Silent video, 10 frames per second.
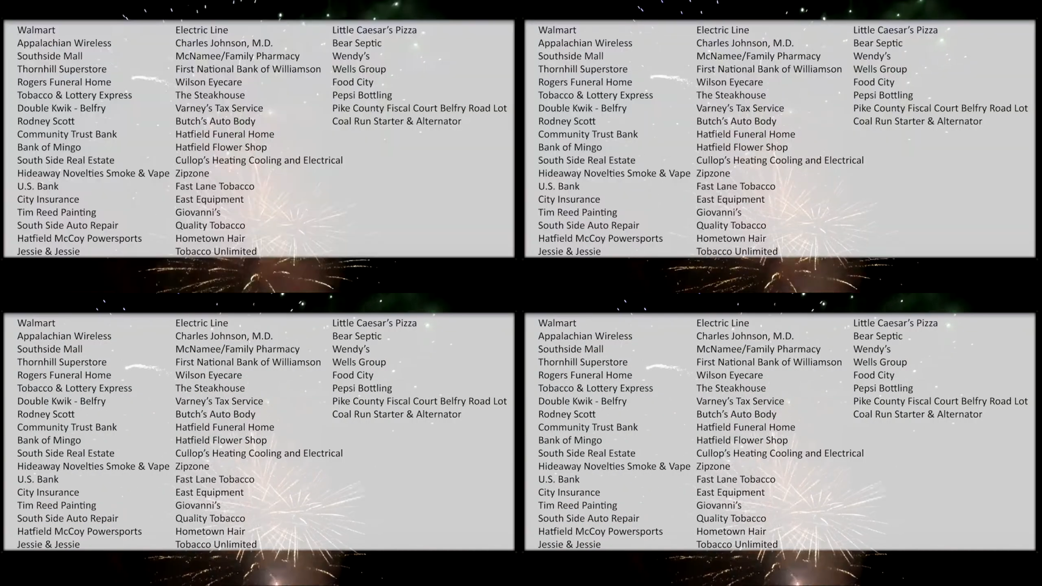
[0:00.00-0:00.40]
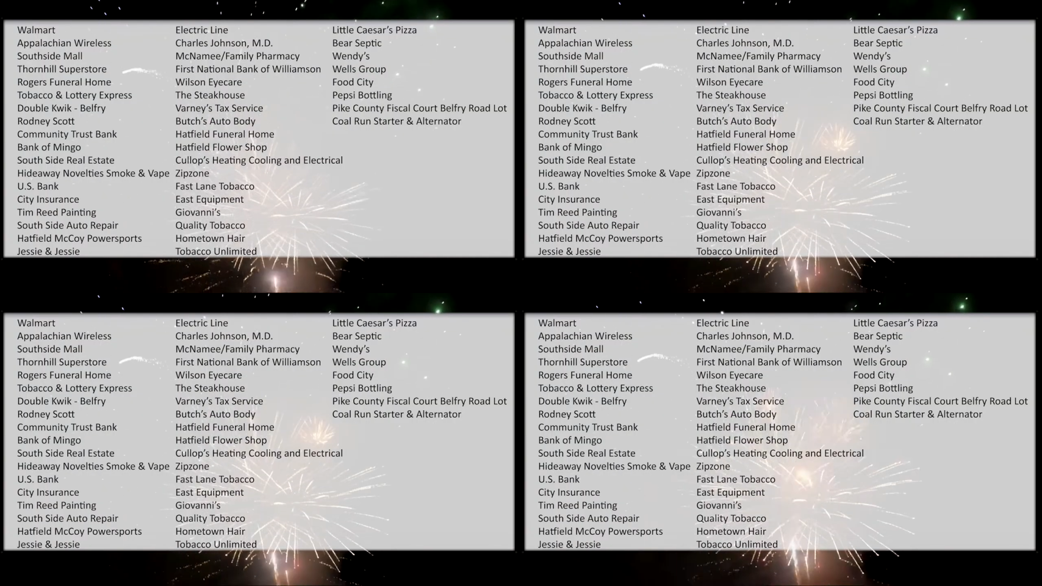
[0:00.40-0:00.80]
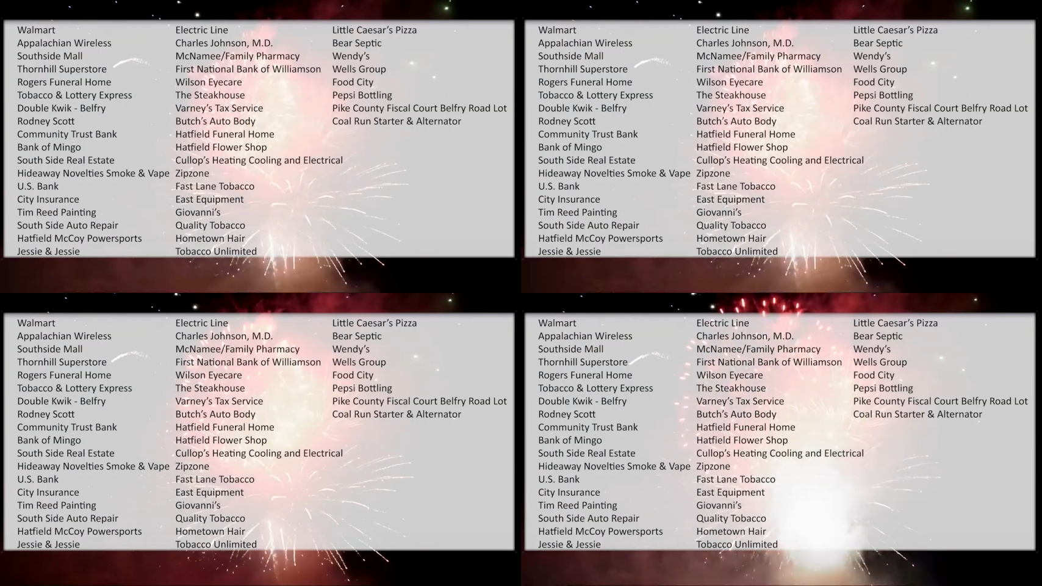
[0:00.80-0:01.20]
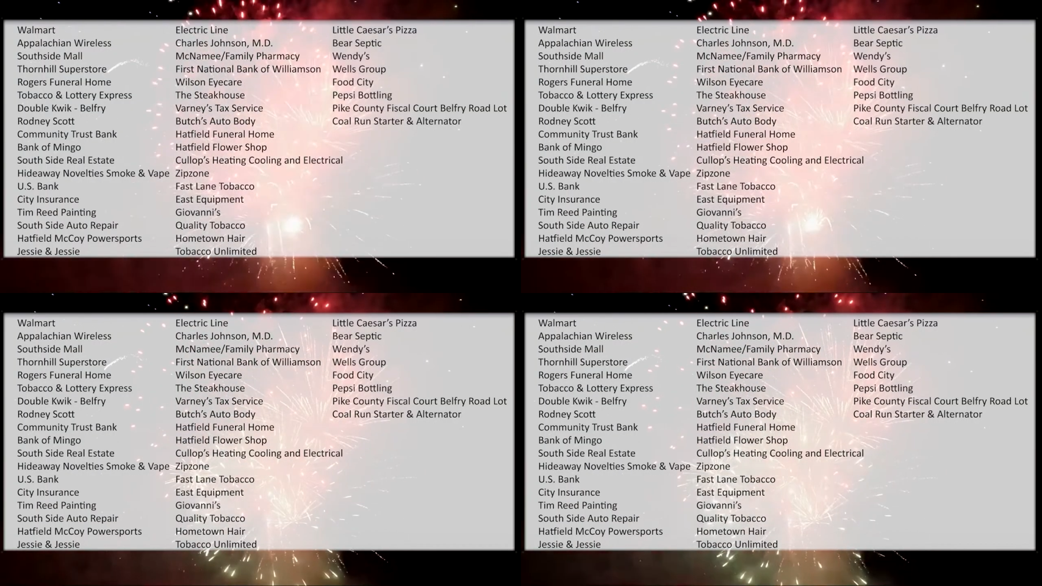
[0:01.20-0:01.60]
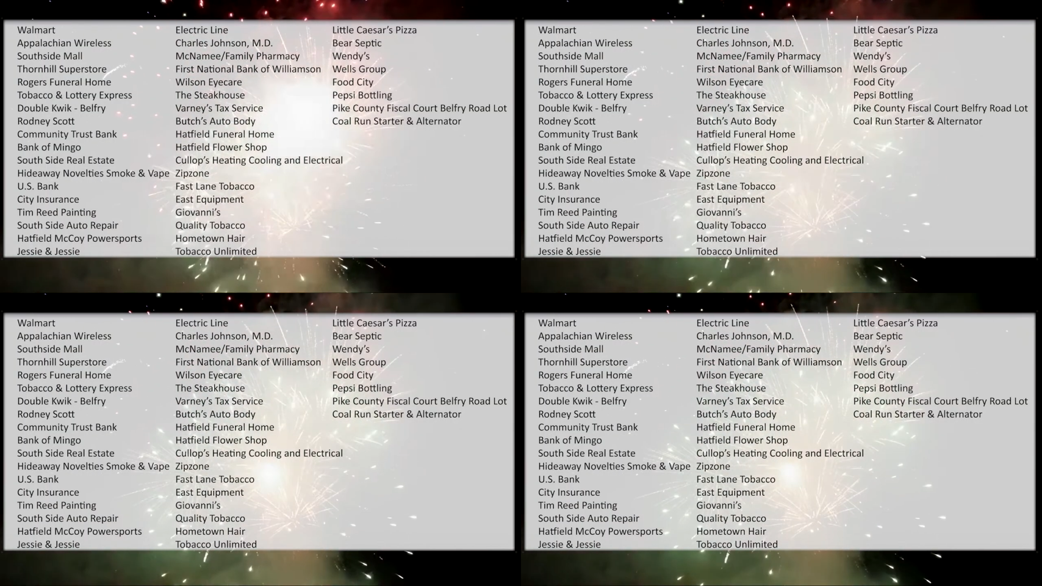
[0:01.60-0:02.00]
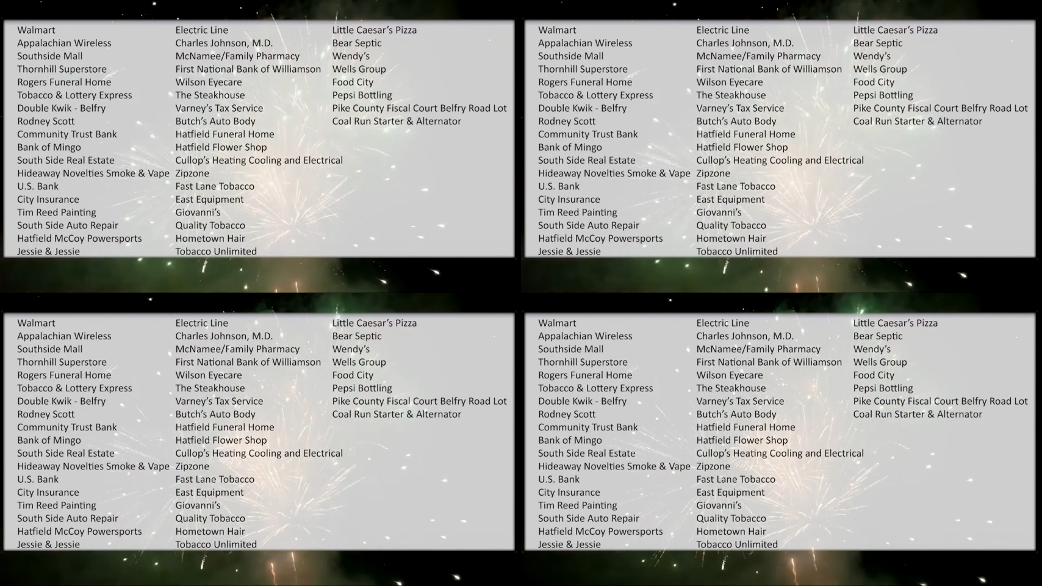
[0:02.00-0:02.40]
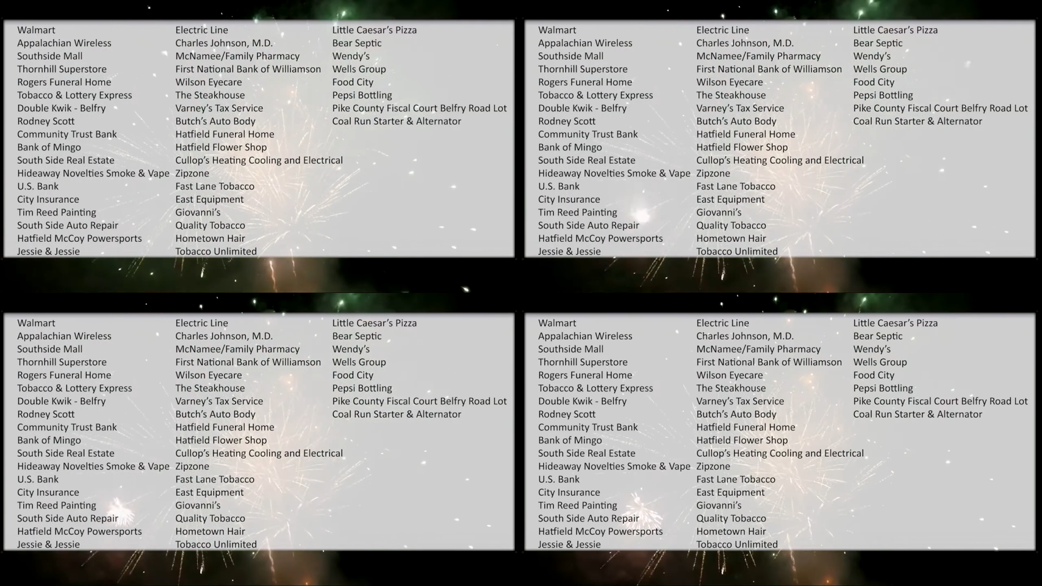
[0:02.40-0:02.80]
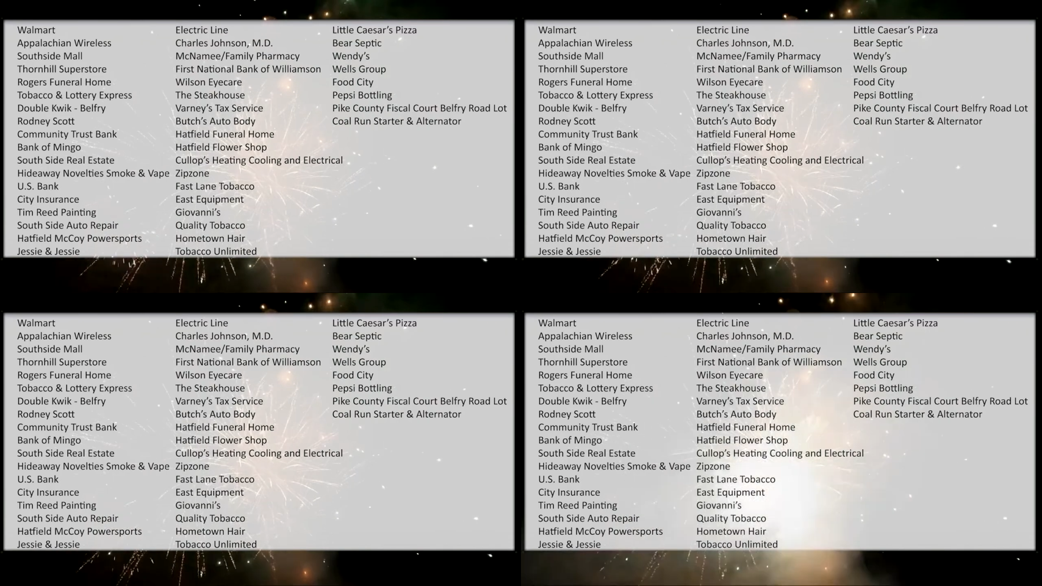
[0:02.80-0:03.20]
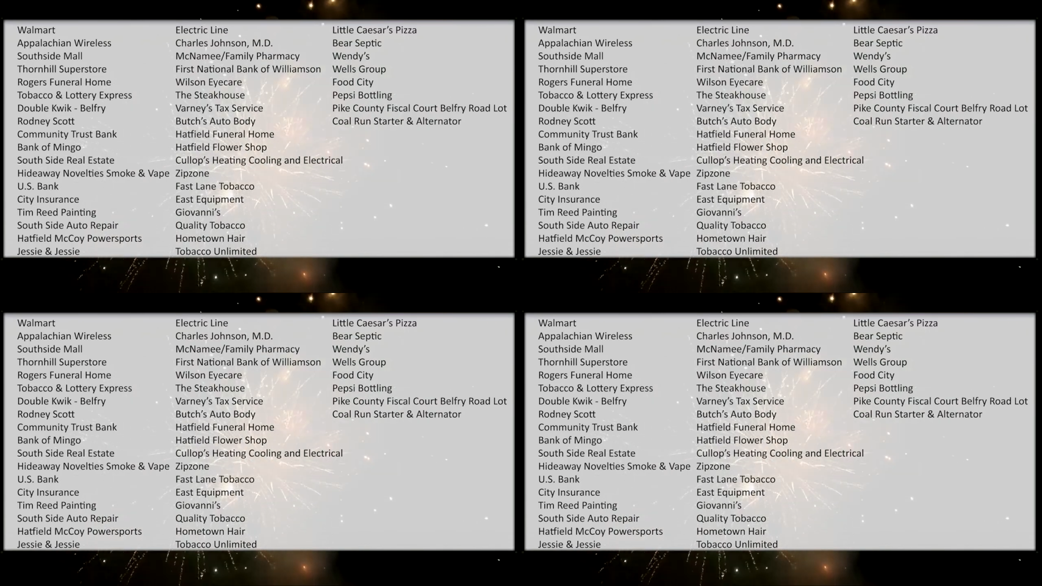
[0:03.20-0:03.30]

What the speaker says: [unreadable: no face in view]